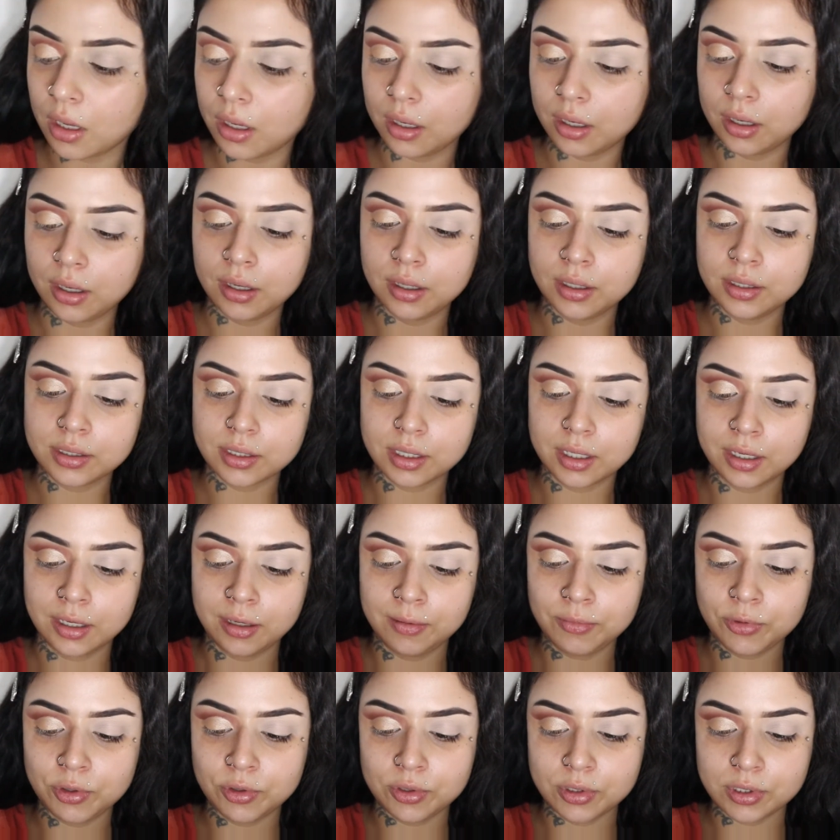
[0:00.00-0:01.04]
And
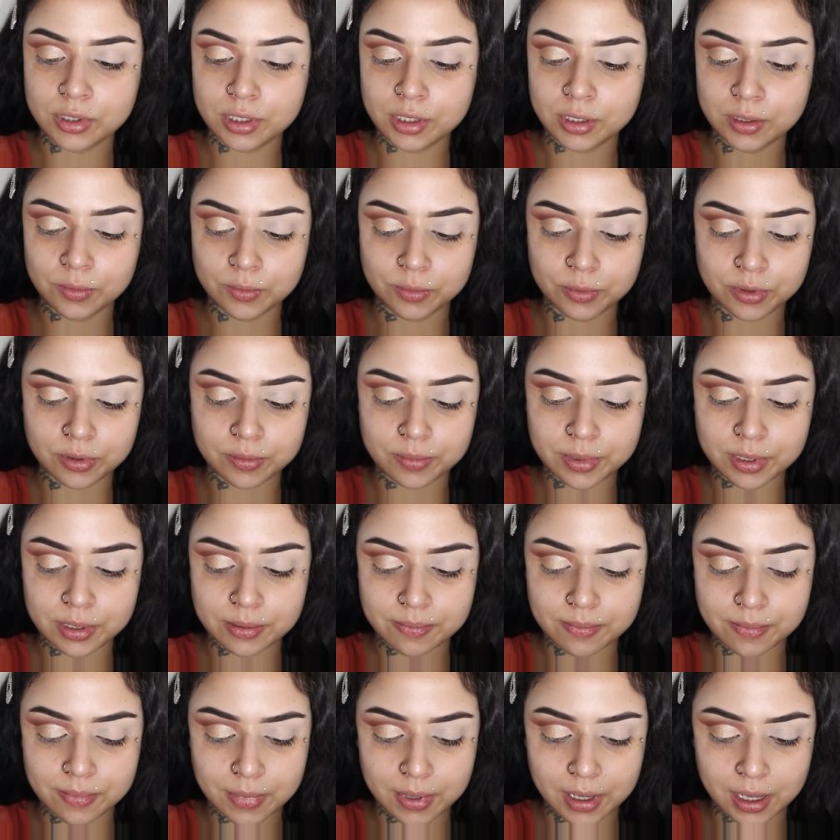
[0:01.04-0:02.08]
I'm using Ruby
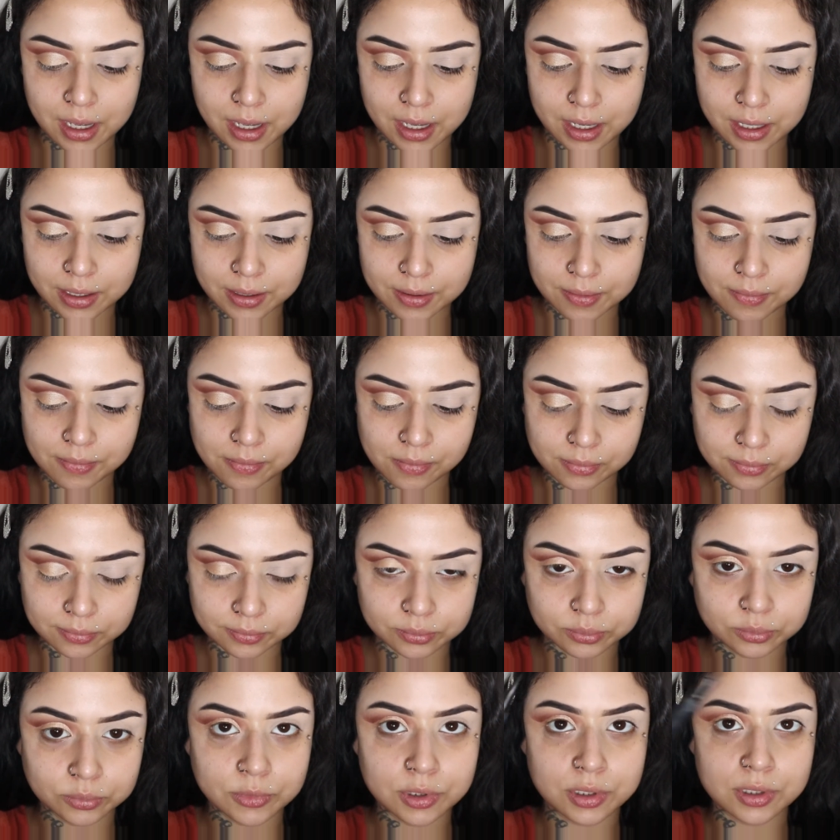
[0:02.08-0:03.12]
May.
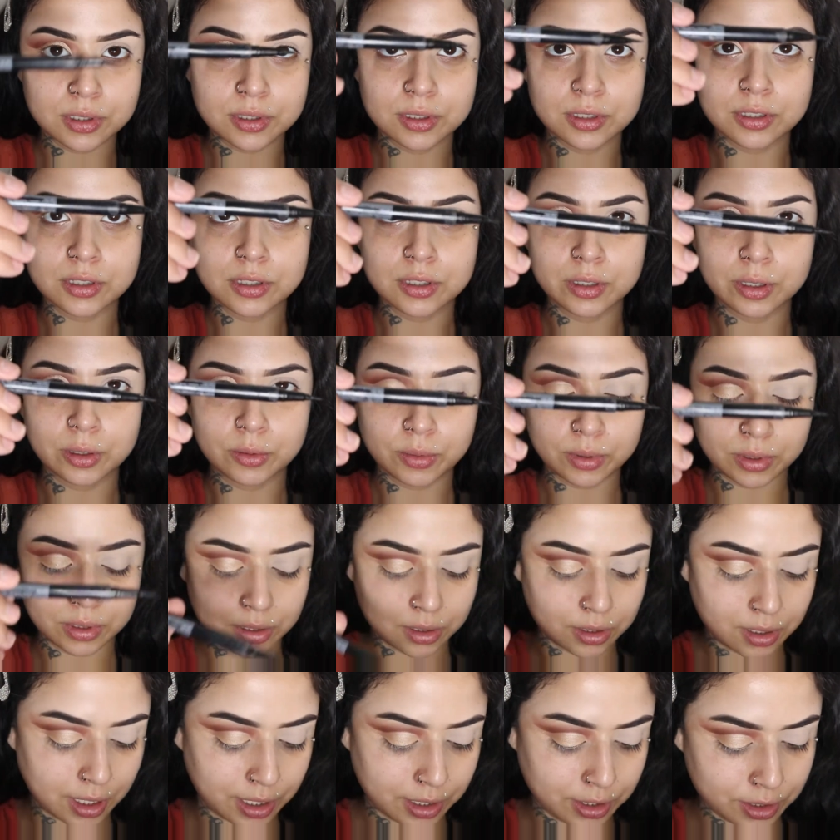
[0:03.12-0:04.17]
It's this liquid
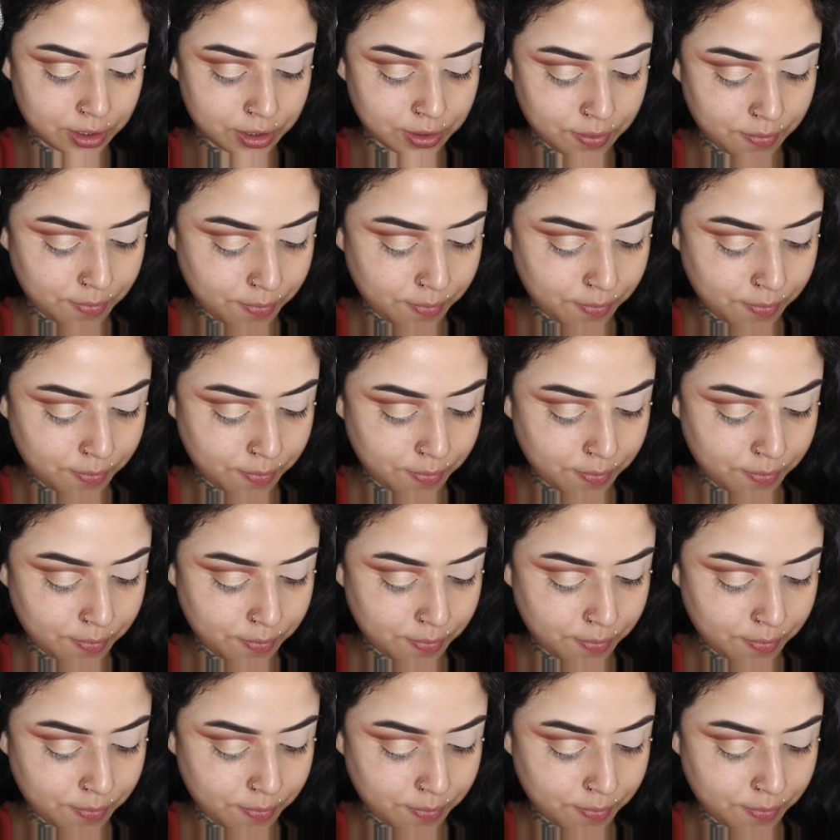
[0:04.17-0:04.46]
liner.